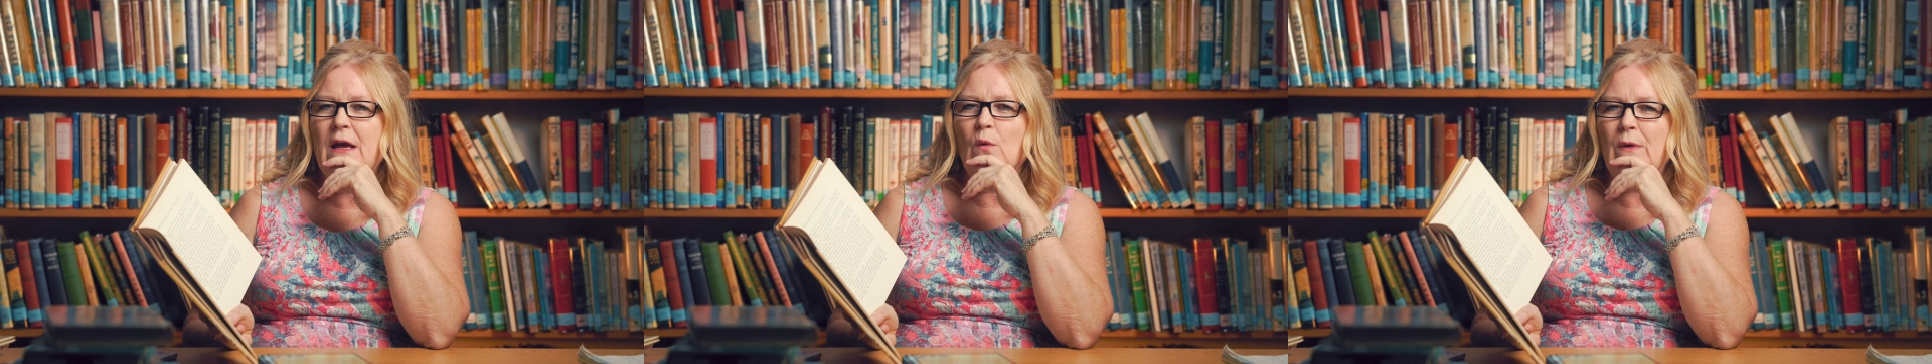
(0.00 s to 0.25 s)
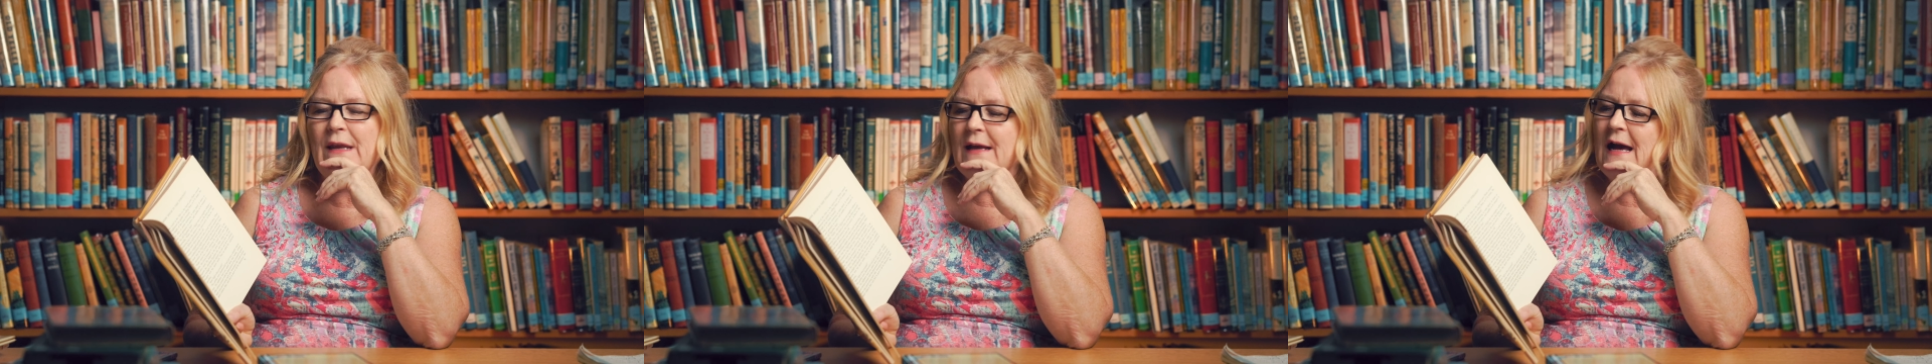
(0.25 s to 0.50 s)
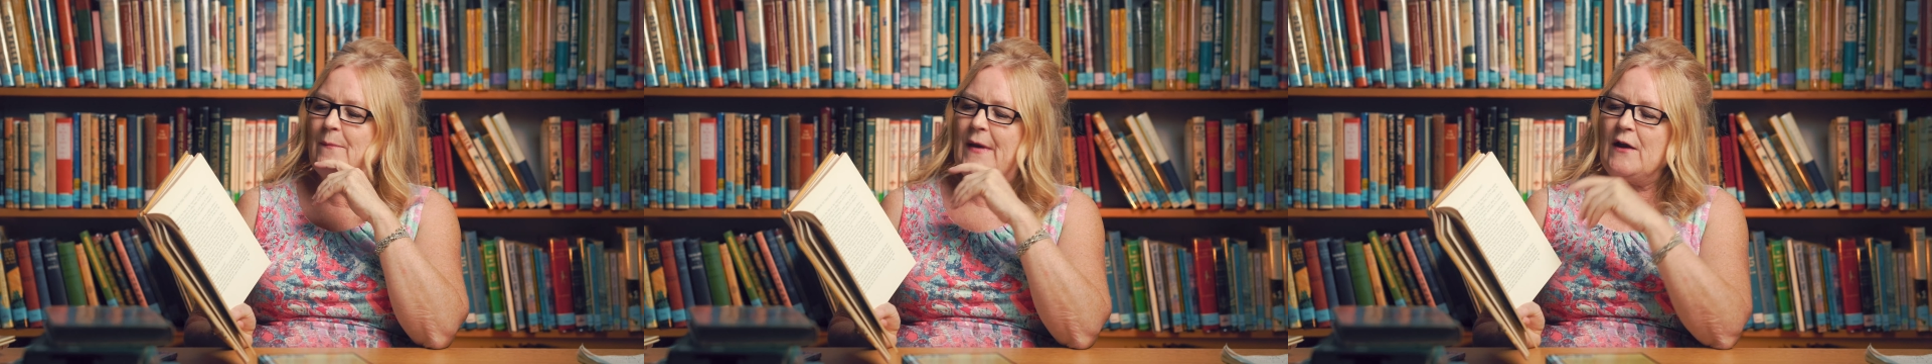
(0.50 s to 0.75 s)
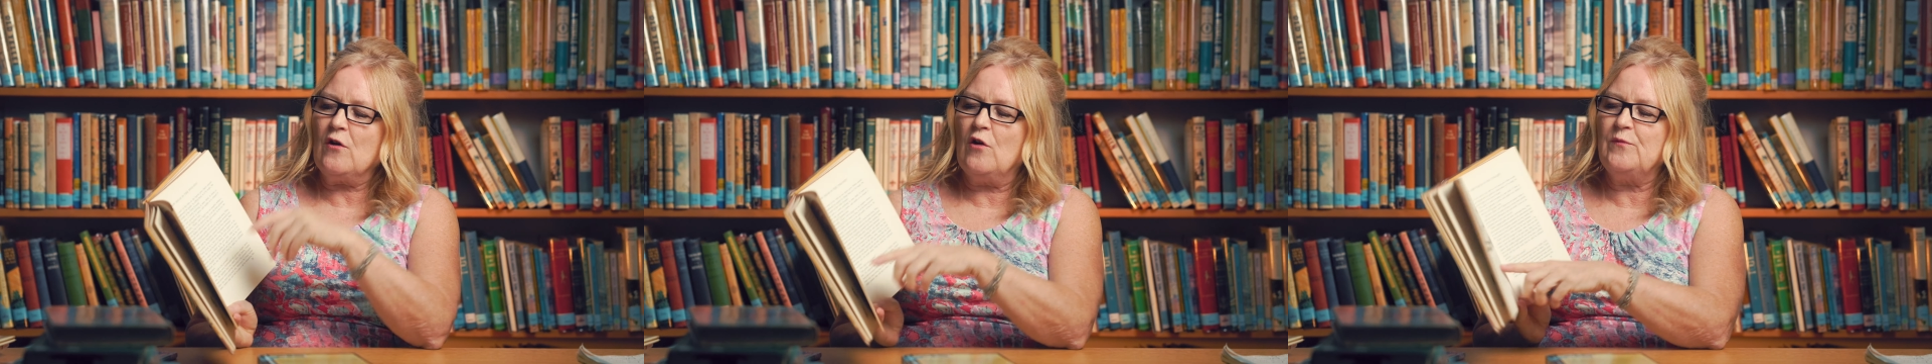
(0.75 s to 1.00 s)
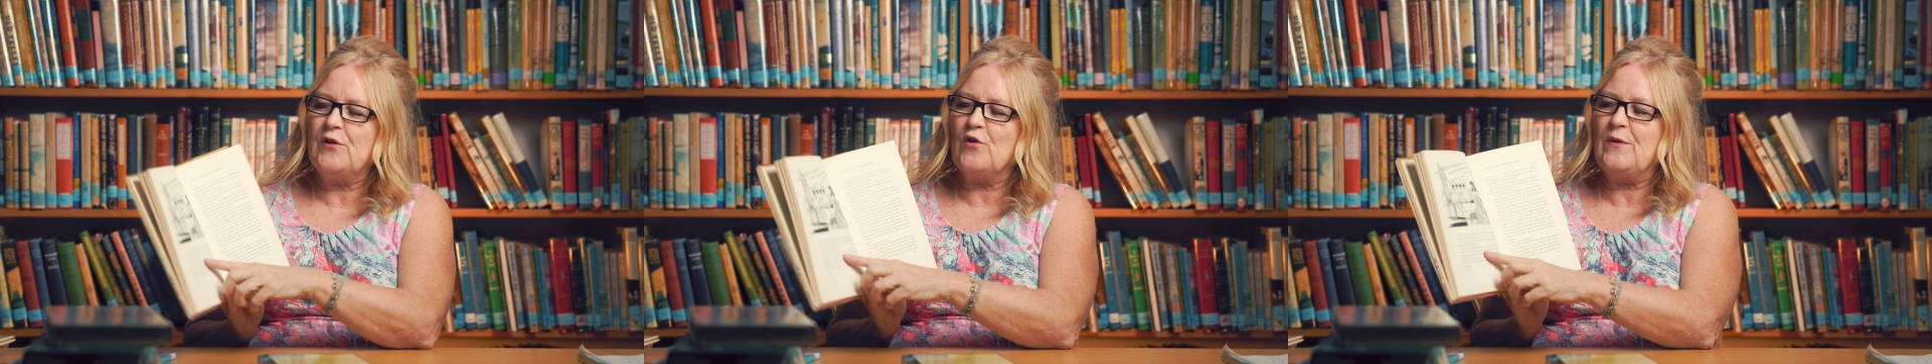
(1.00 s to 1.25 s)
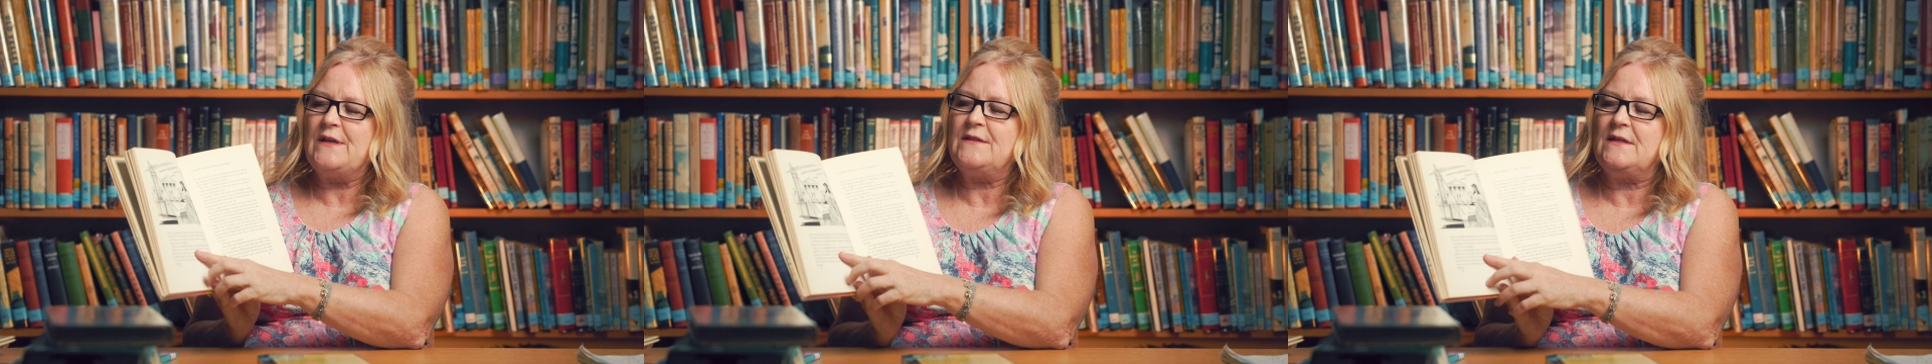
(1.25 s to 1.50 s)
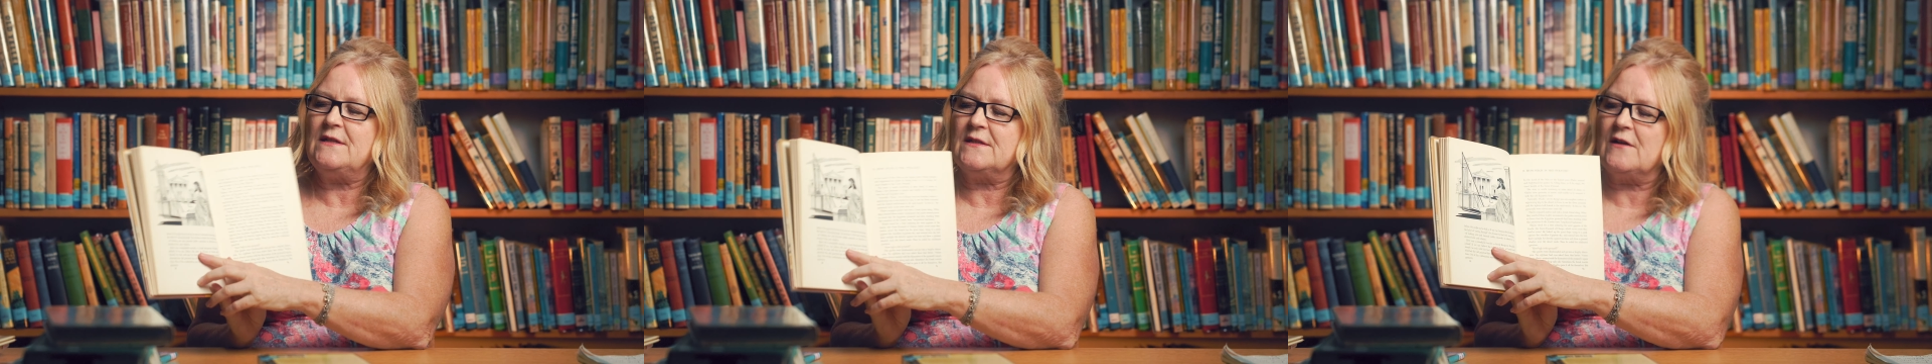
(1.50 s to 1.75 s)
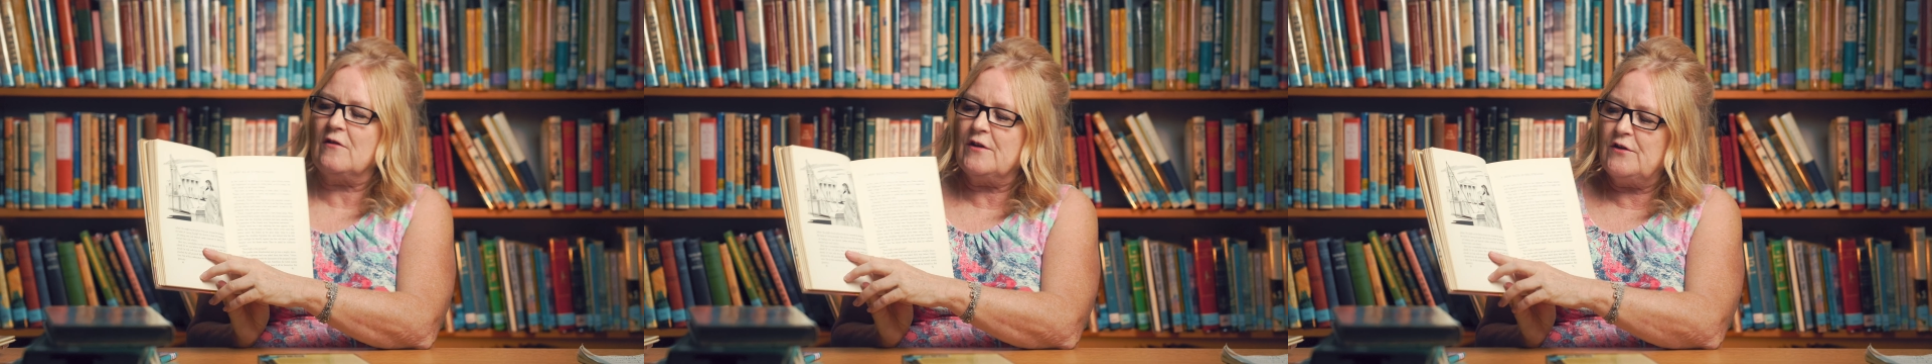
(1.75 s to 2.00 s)
When he got back home to Greece, he
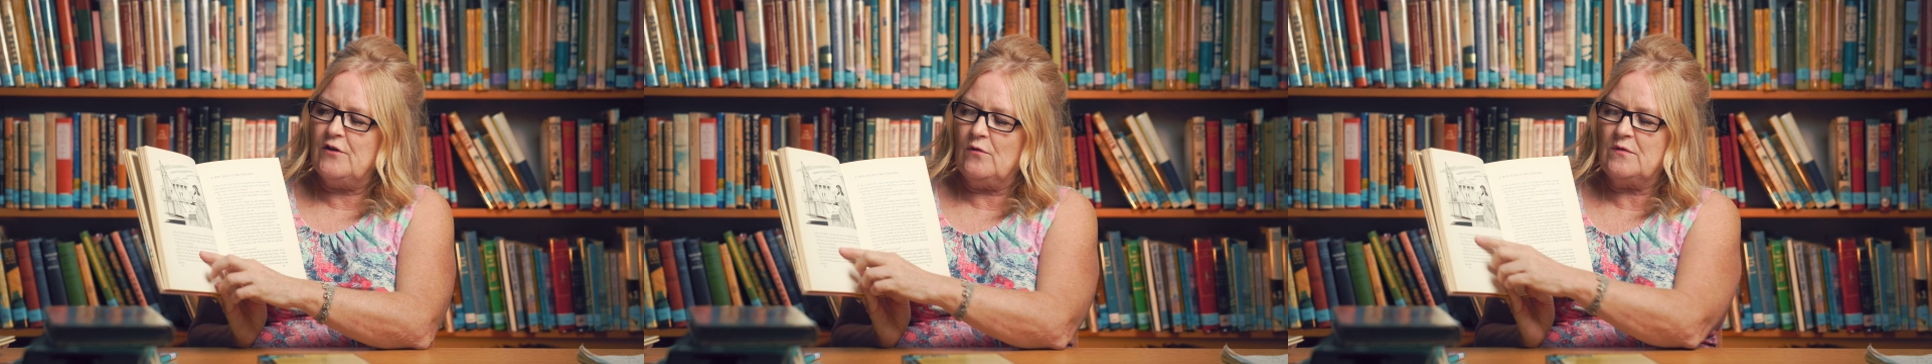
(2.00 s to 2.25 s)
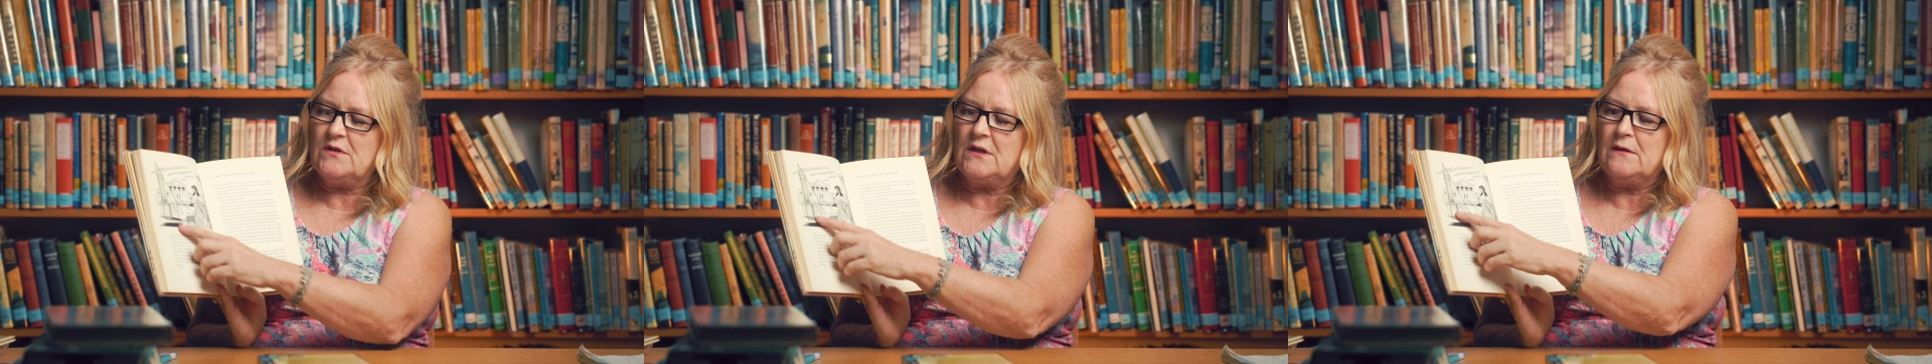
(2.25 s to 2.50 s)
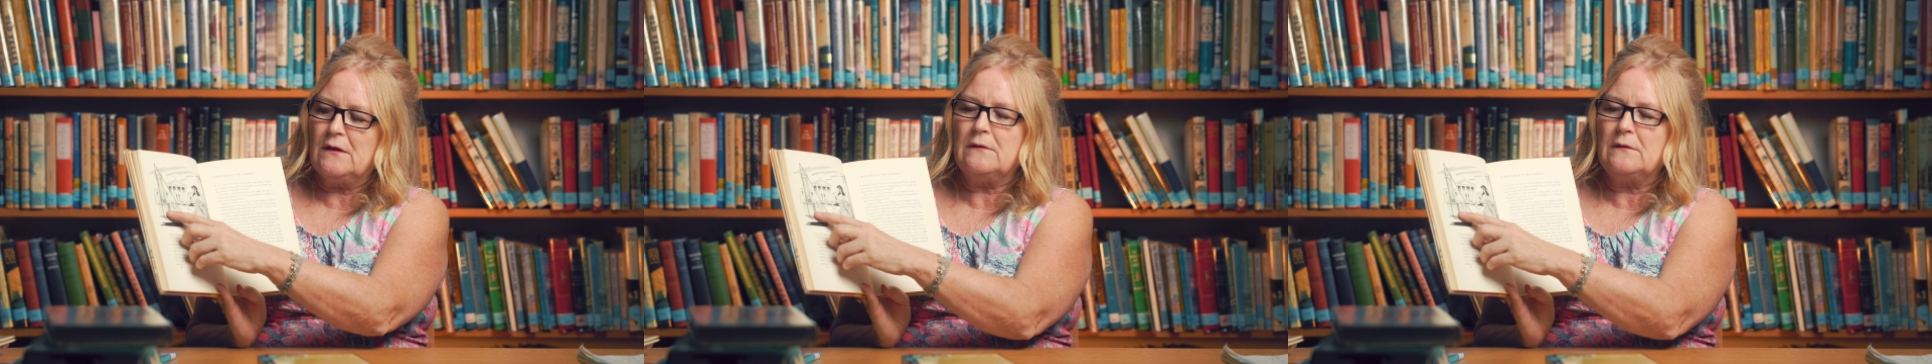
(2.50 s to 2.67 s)
started noticing